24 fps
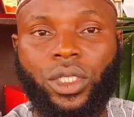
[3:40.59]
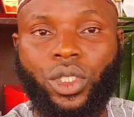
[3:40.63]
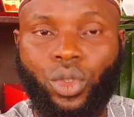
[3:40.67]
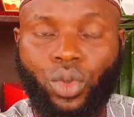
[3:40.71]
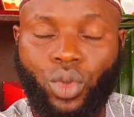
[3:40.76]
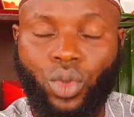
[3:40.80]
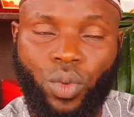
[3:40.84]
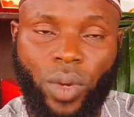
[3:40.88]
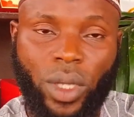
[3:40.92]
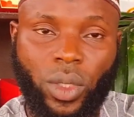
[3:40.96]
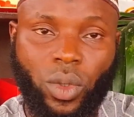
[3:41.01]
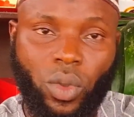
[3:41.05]
If
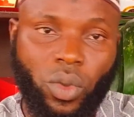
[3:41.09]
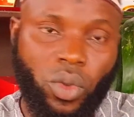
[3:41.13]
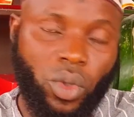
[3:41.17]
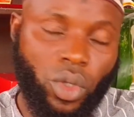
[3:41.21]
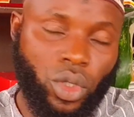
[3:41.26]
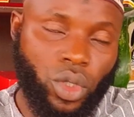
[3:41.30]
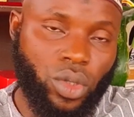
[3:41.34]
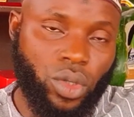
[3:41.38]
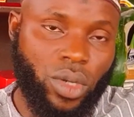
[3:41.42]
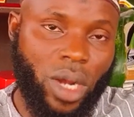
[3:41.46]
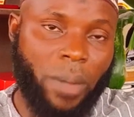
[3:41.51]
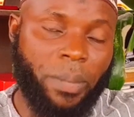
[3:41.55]
you want to go
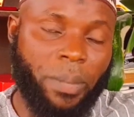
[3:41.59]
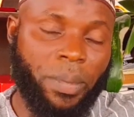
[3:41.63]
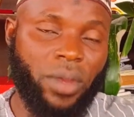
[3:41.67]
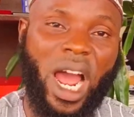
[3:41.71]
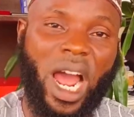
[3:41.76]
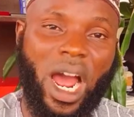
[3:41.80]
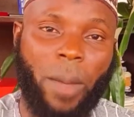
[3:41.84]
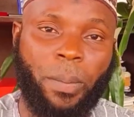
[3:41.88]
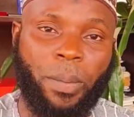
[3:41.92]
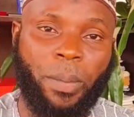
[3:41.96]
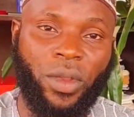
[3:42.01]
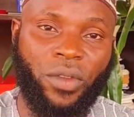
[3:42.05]
through
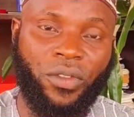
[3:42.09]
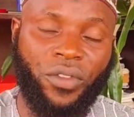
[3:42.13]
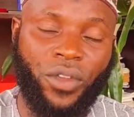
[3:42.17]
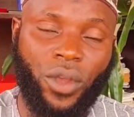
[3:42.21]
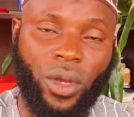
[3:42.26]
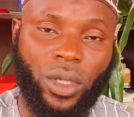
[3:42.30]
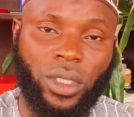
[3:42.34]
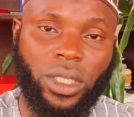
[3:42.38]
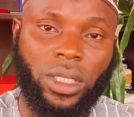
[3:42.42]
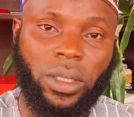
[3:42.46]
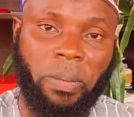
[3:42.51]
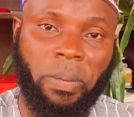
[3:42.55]
our
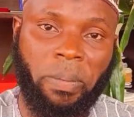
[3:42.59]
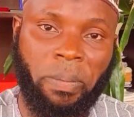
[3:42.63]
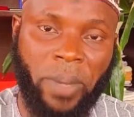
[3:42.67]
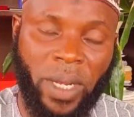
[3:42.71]
previous